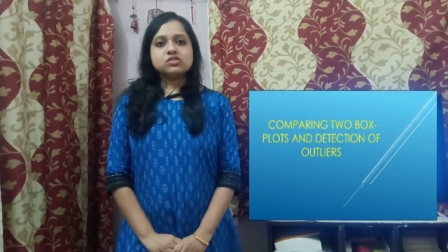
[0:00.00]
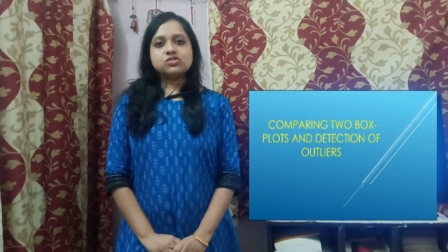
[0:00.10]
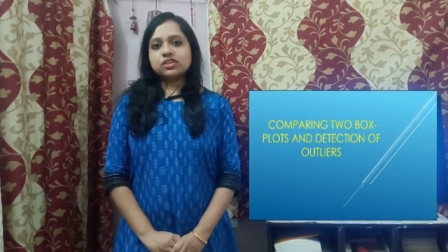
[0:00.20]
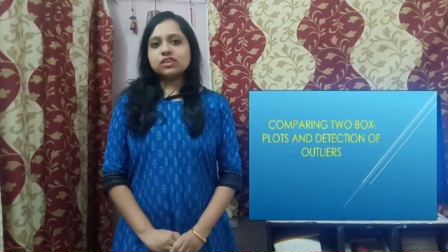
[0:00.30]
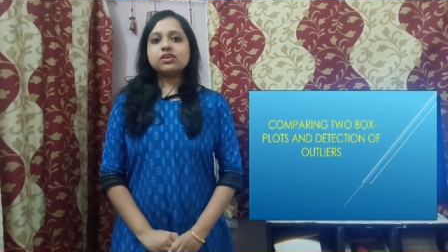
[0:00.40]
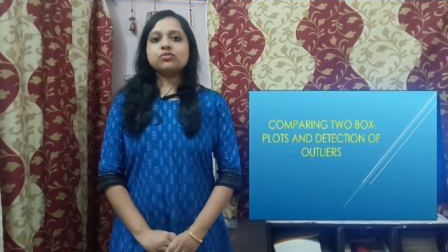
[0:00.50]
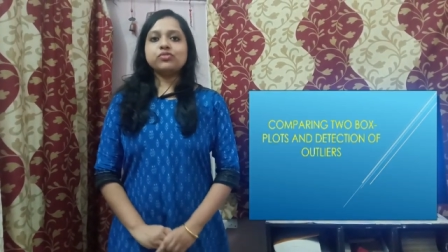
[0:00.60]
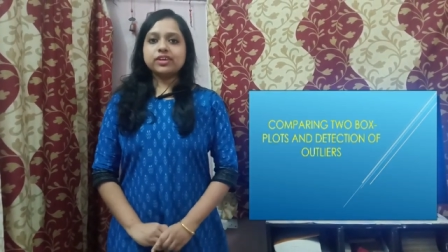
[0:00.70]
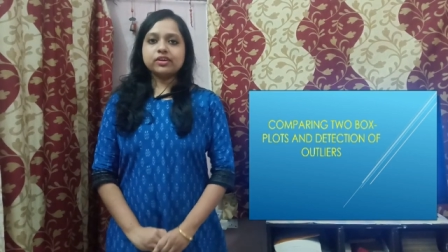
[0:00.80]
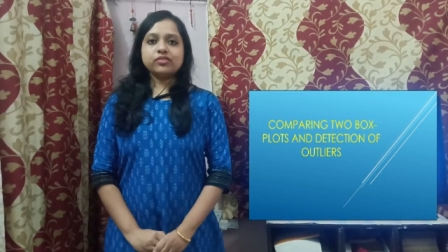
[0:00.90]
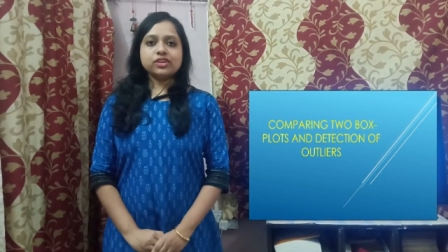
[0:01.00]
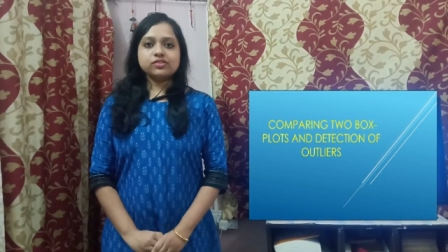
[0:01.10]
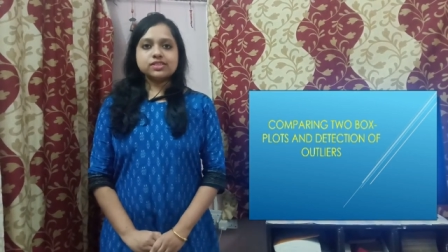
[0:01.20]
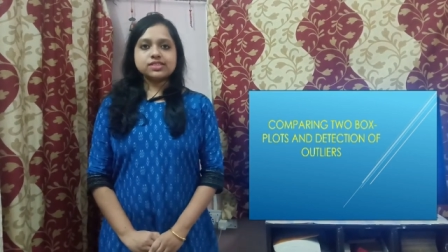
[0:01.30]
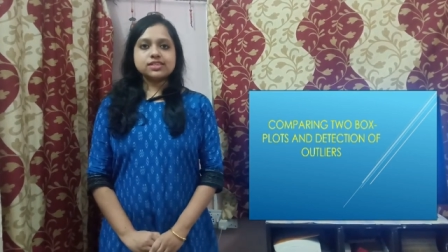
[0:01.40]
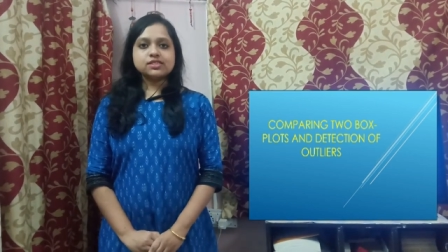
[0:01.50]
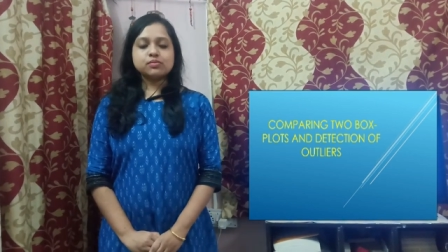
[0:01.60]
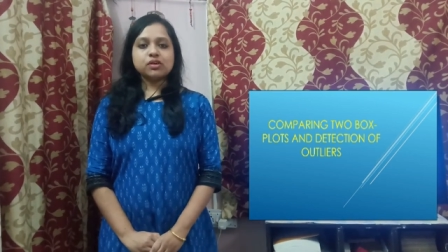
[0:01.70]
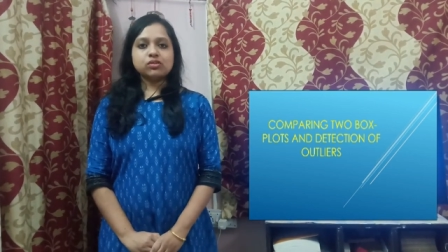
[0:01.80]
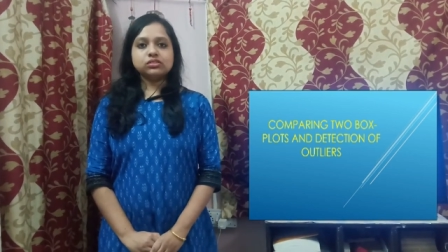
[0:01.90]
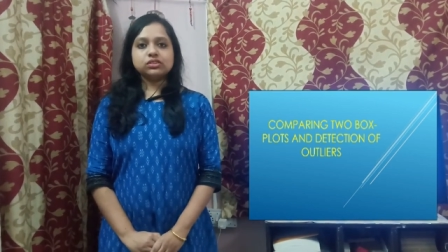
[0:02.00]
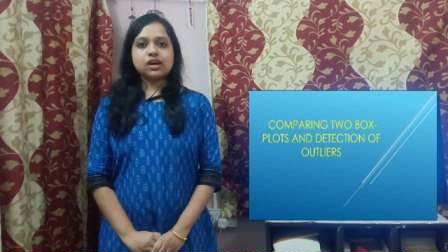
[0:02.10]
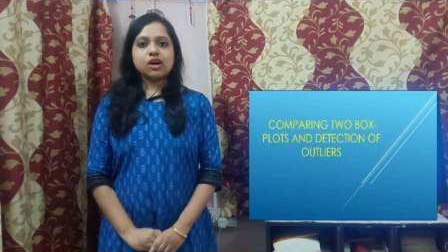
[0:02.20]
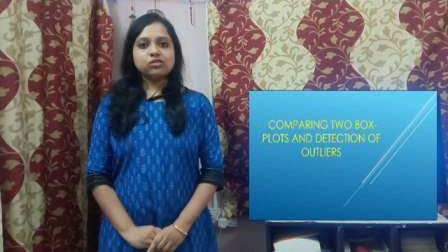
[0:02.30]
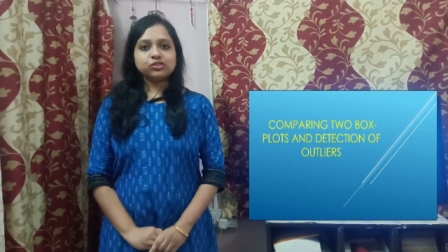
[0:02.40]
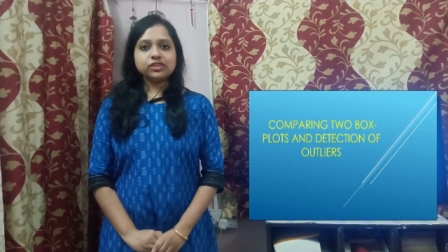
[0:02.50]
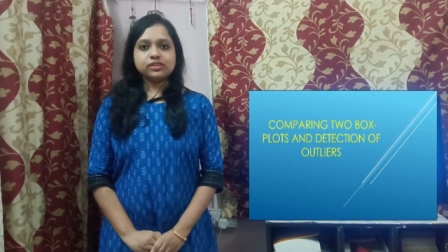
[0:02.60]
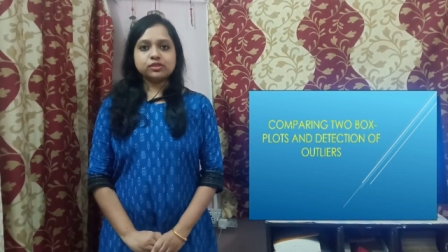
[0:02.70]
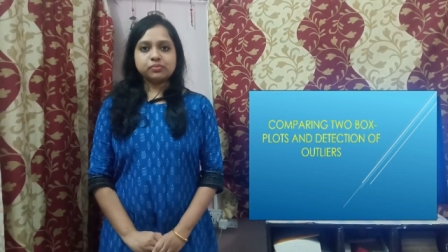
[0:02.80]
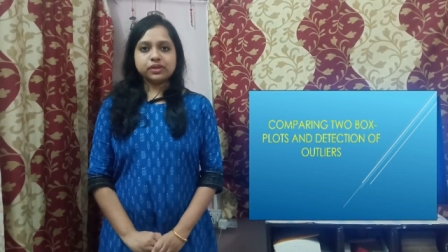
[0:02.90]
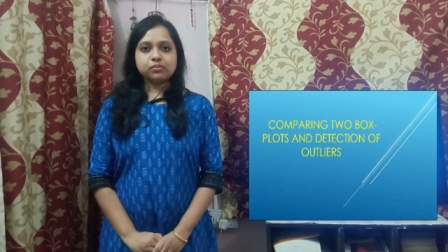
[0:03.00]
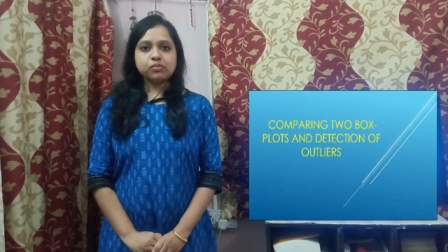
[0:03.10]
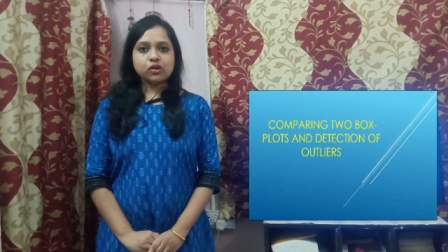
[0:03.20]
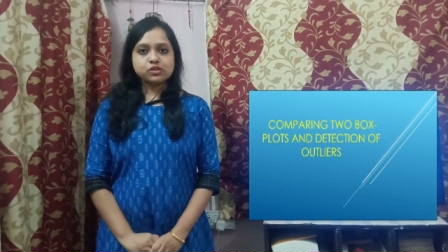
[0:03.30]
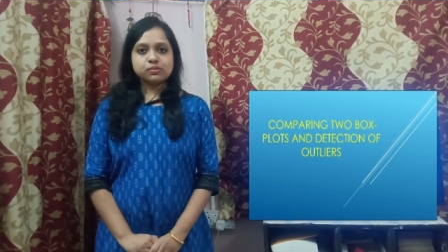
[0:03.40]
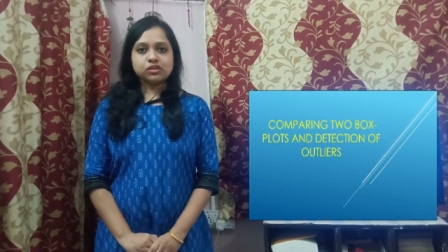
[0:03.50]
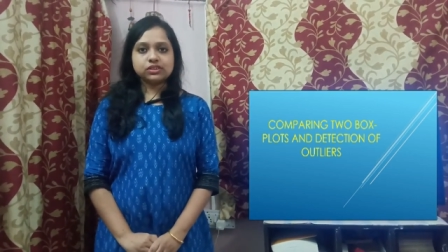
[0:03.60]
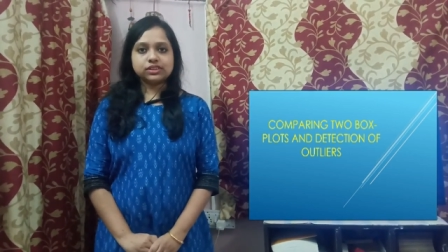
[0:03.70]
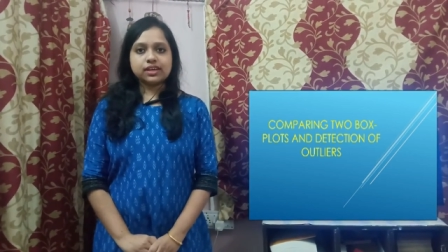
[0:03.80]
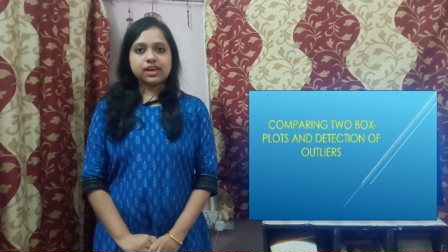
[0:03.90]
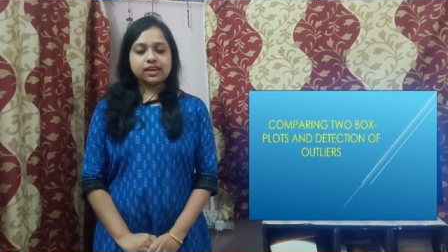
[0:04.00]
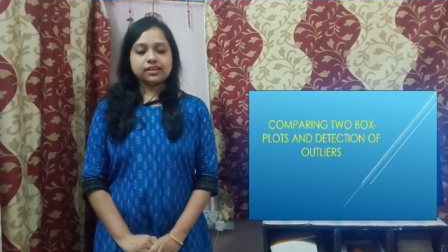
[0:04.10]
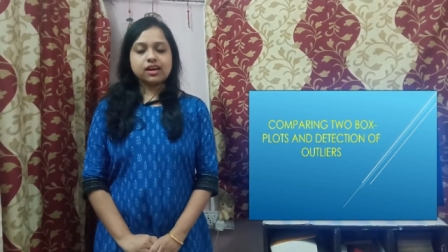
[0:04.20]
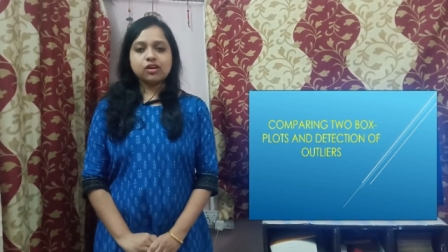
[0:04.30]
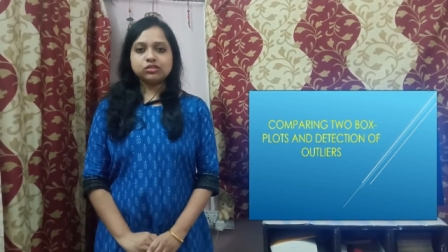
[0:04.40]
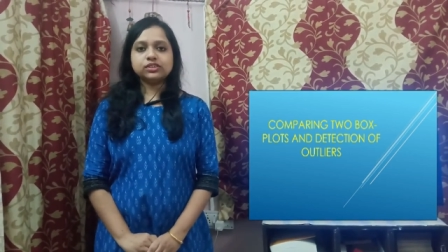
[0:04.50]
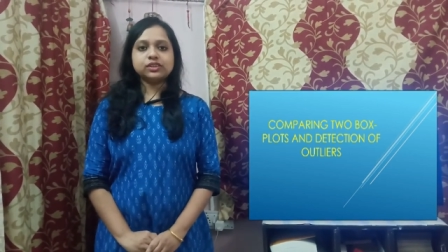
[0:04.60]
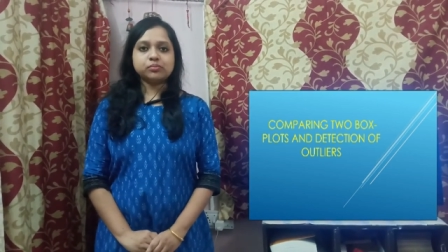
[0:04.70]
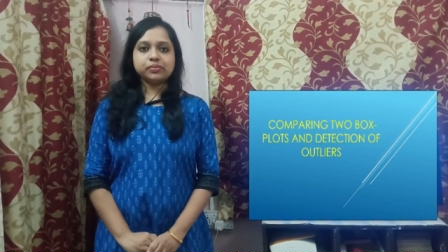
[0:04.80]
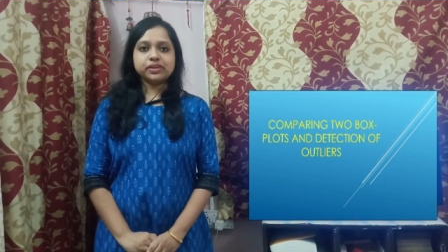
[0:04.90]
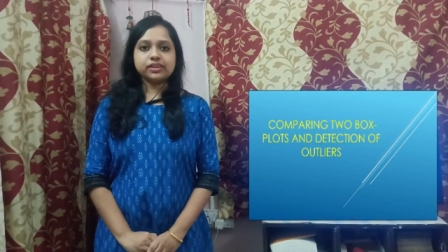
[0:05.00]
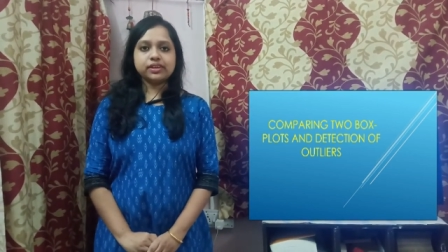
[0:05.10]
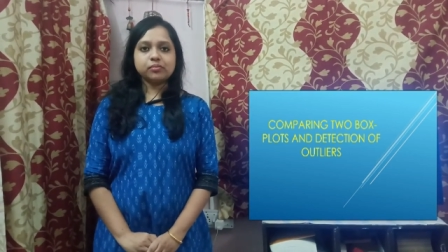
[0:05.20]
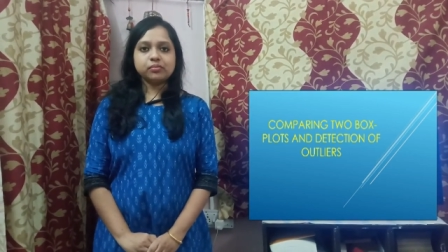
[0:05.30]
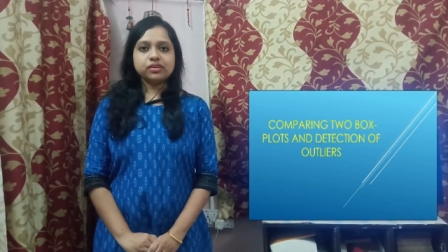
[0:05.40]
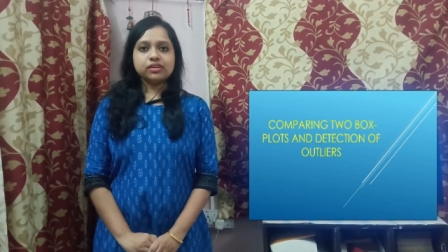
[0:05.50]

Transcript: Today we are going to discuss about how to interpret box plots and how to compare them.